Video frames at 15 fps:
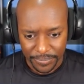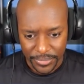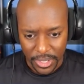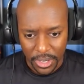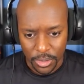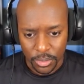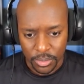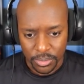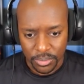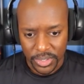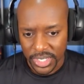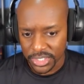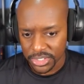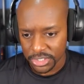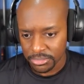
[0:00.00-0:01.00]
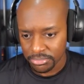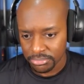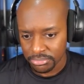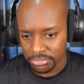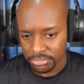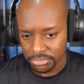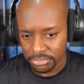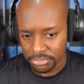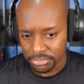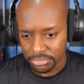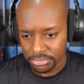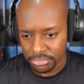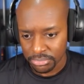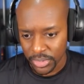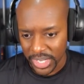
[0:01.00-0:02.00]
Oh, we just...
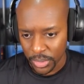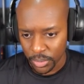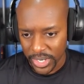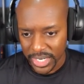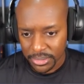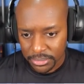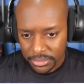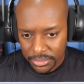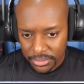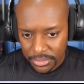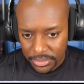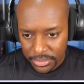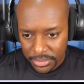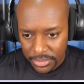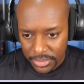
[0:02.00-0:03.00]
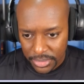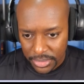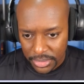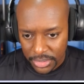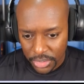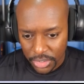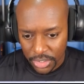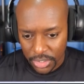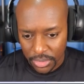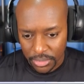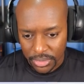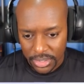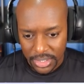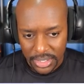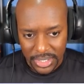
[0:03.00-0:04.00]
Wait, what? No.
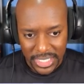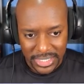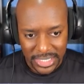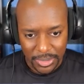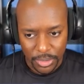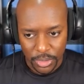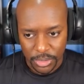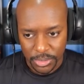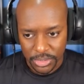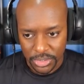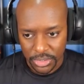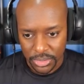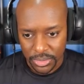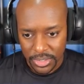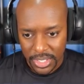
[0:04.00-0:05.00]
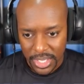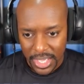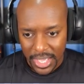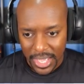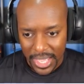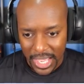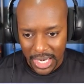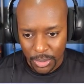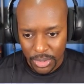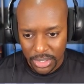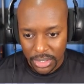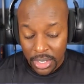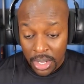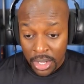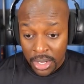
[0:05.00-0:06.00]
That's not what we're supposed to do. How do
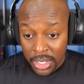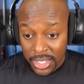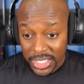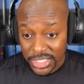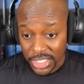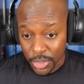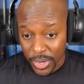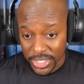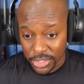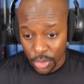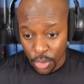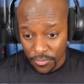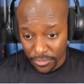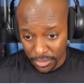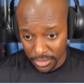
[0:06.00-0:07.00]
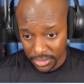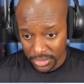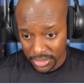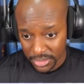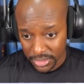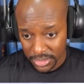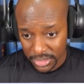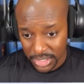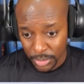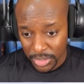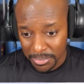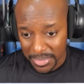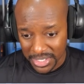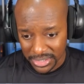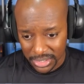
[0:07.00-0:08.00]
we... Is the quest over? Did we
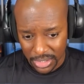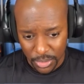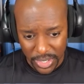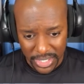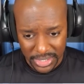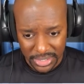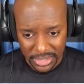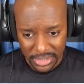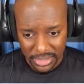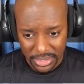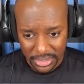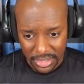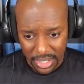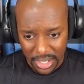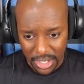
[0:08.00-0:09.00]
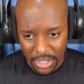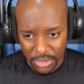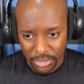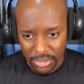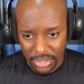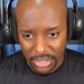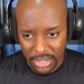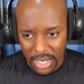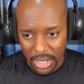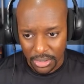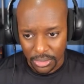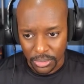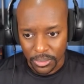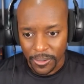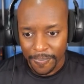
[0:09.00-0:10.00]
miss the quest? Oh,
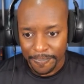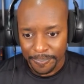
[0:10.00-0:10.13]
no.